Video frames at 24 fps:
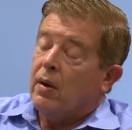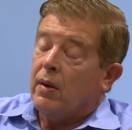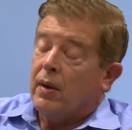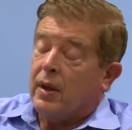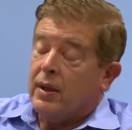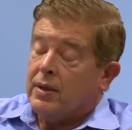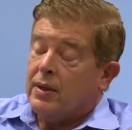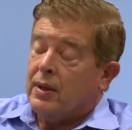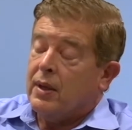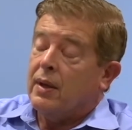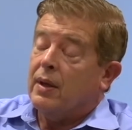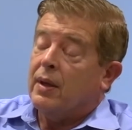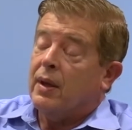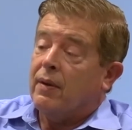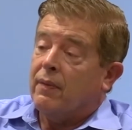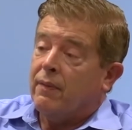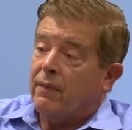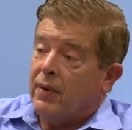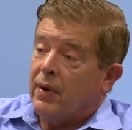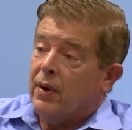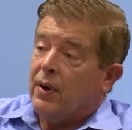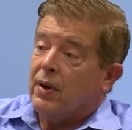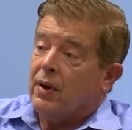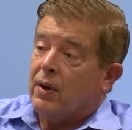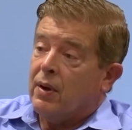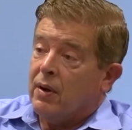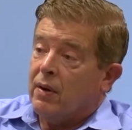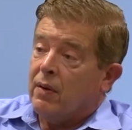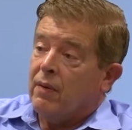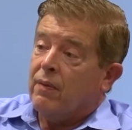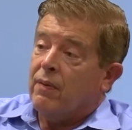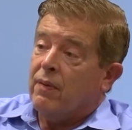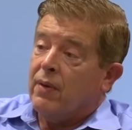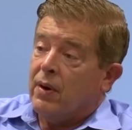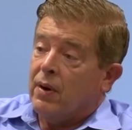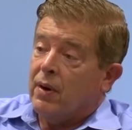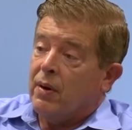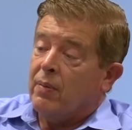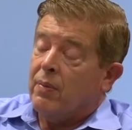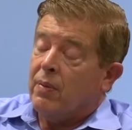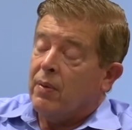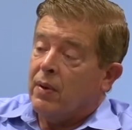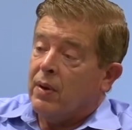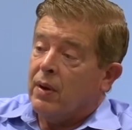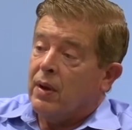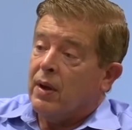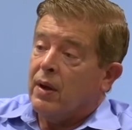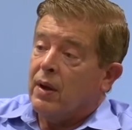That's it. Yeah, very
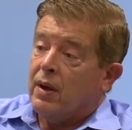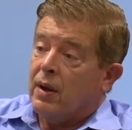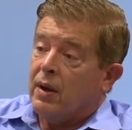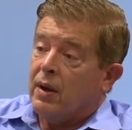good.